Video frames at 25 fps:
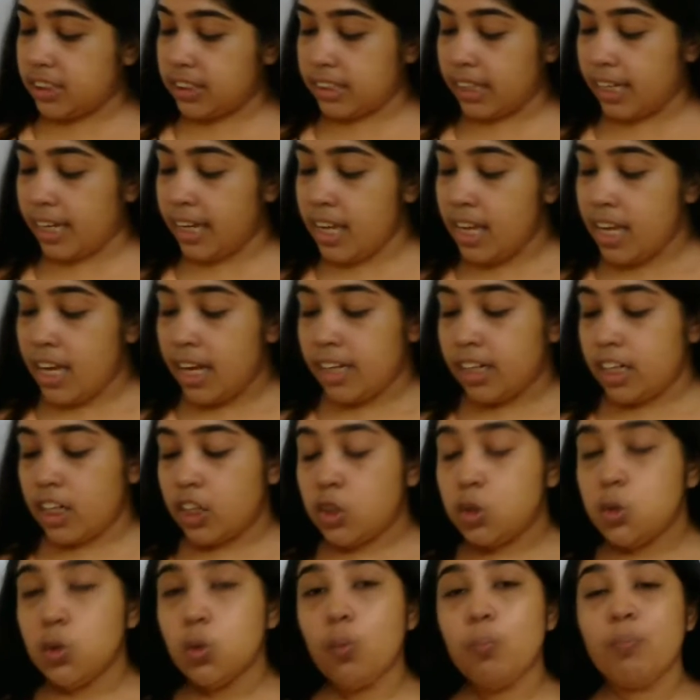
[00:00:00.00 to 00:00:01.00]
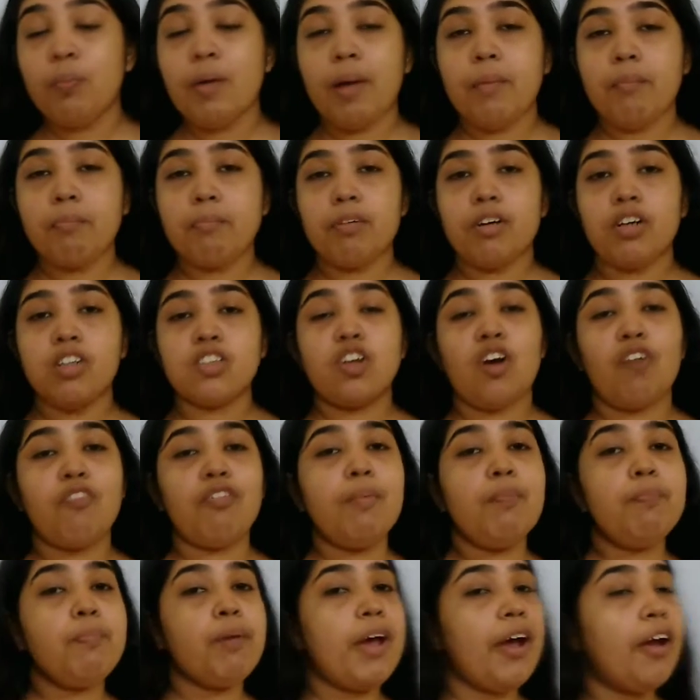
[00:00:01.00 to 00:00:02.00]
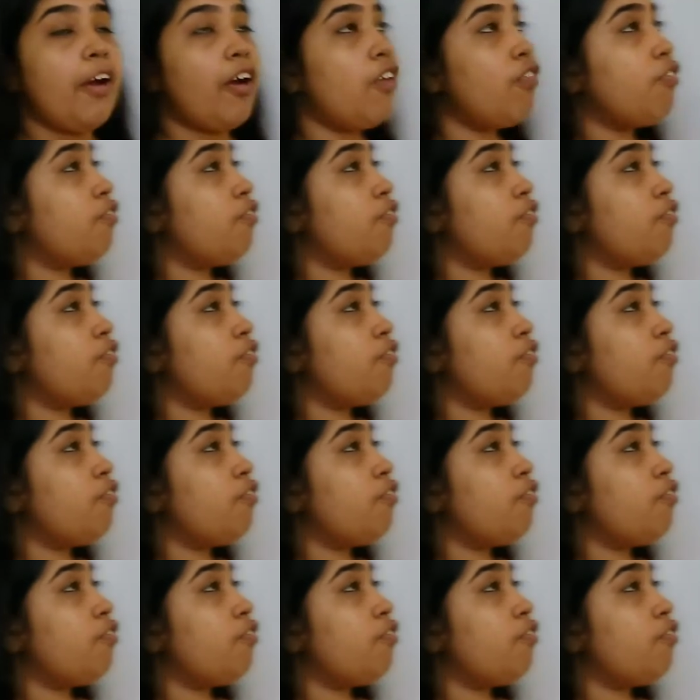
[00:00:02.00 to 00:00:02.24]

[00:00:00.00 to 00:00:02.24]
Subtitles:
say the two members of a pair of